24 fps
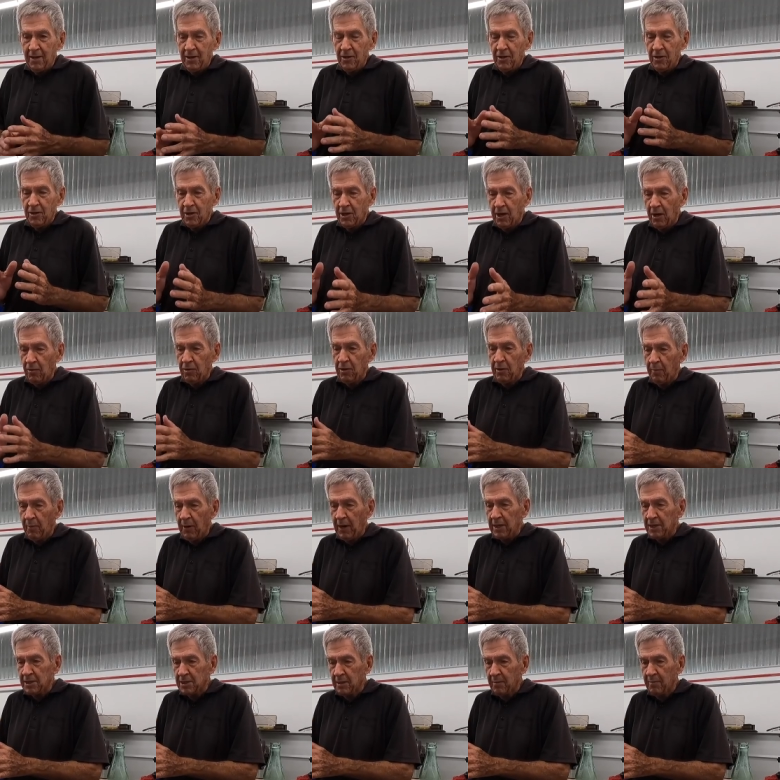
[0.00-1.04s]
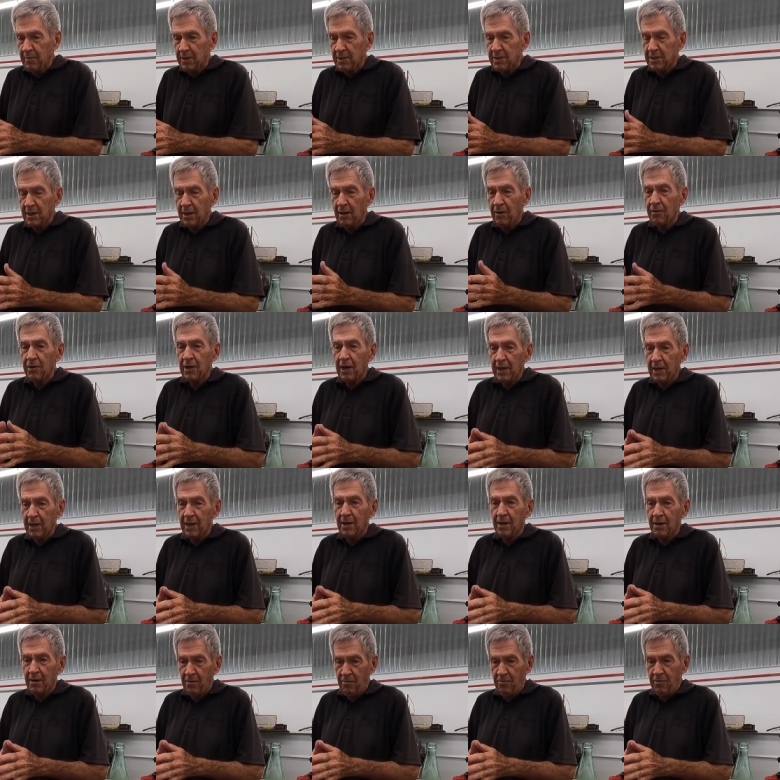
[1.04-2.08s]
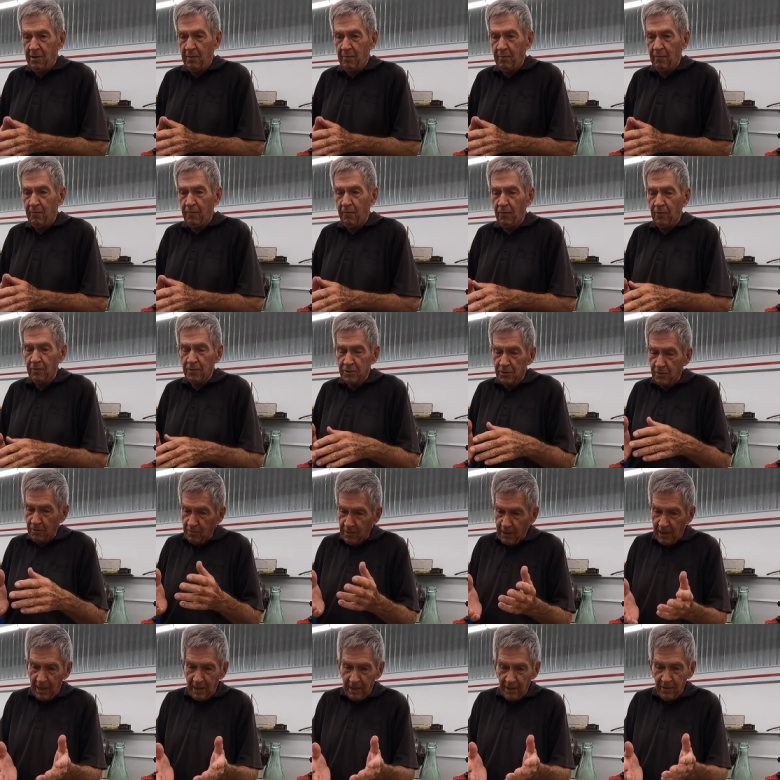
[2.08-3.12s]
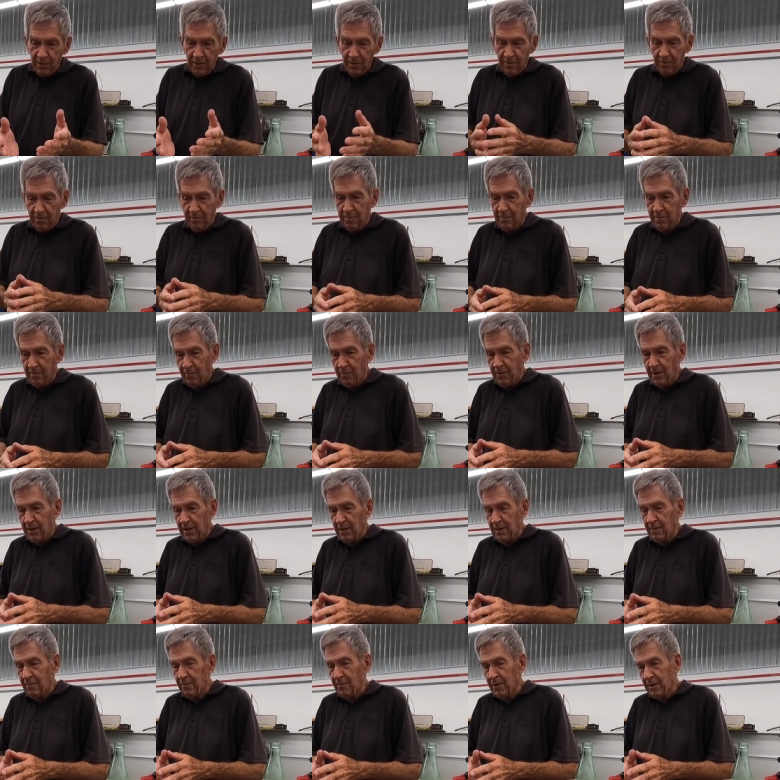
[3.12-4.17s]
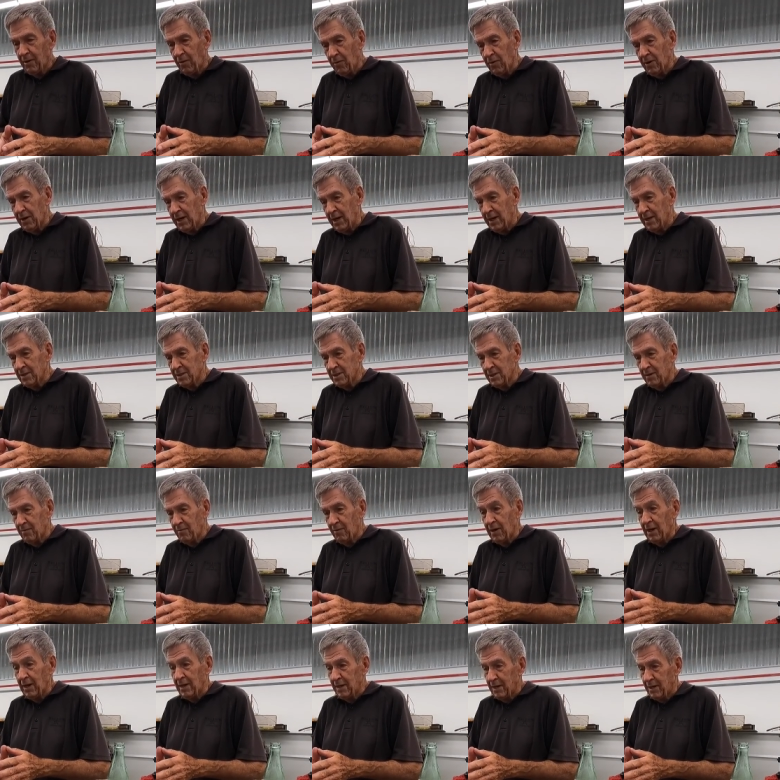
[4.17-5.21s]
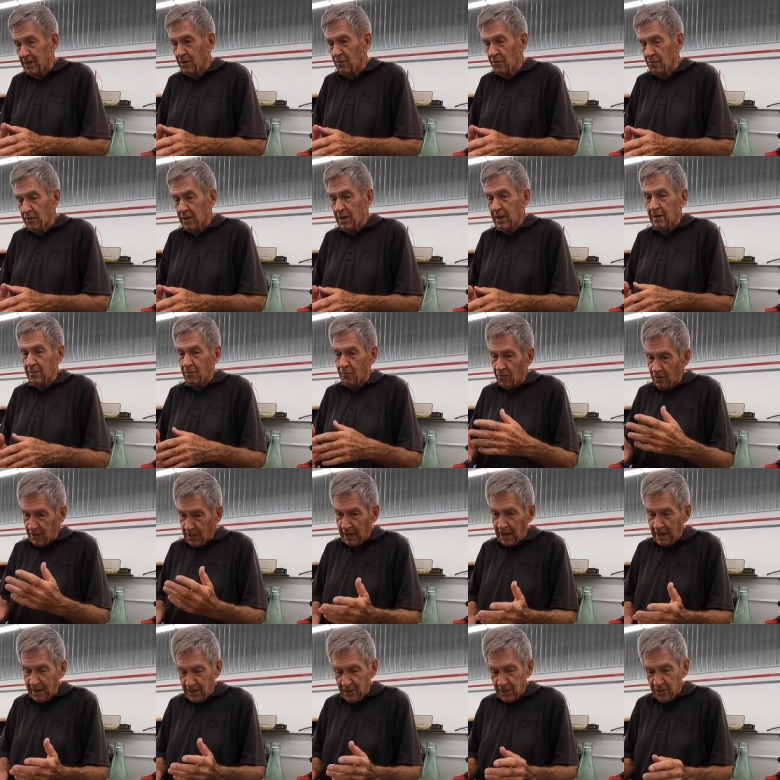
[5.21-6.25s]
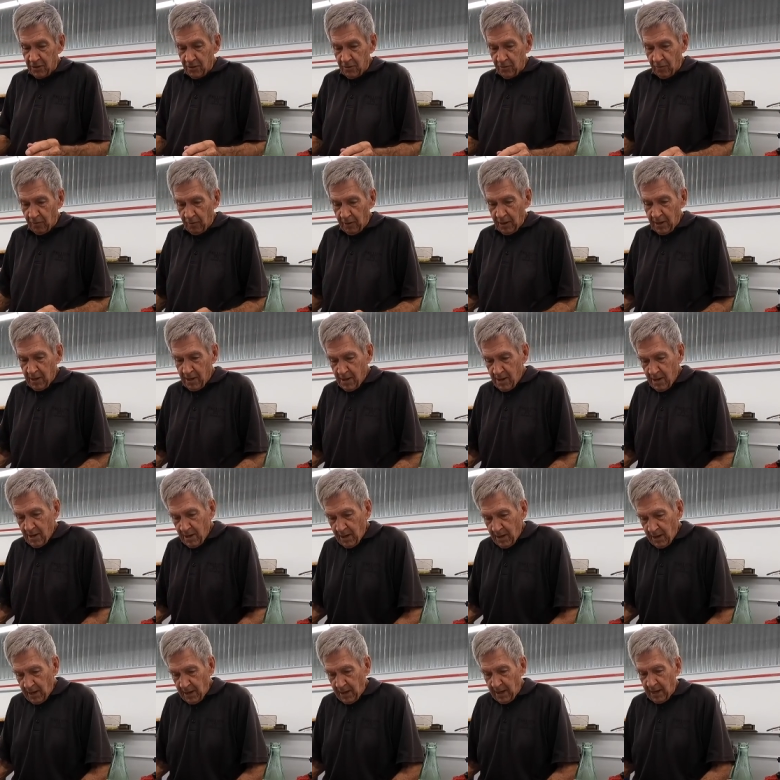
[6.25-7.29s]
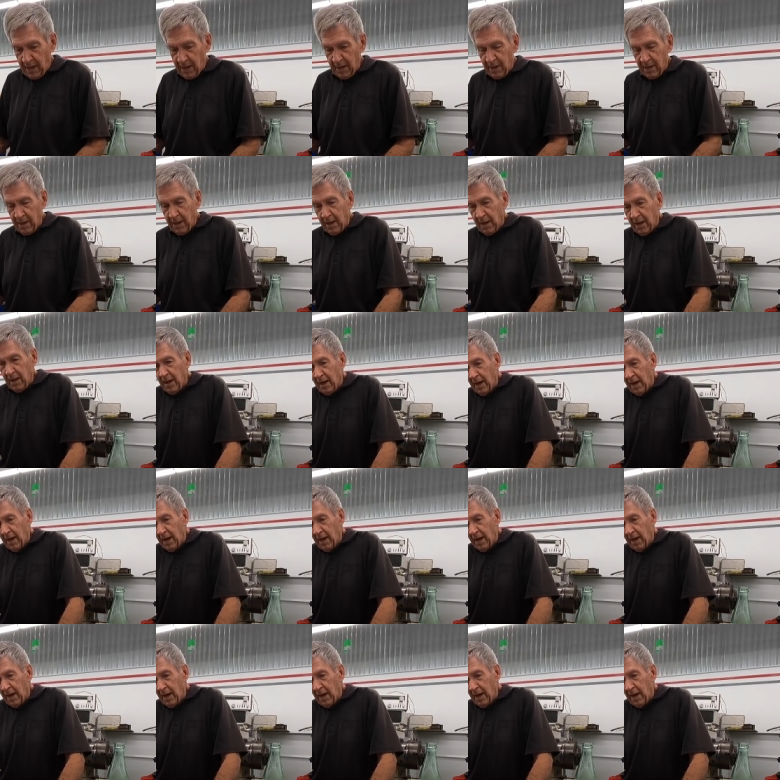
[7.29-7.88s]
you go to you break something and say, okay, I didn't know that before. So now you do. Yeah. Well, we go again and say, well, I didn't know that. Well, now you do. Right. And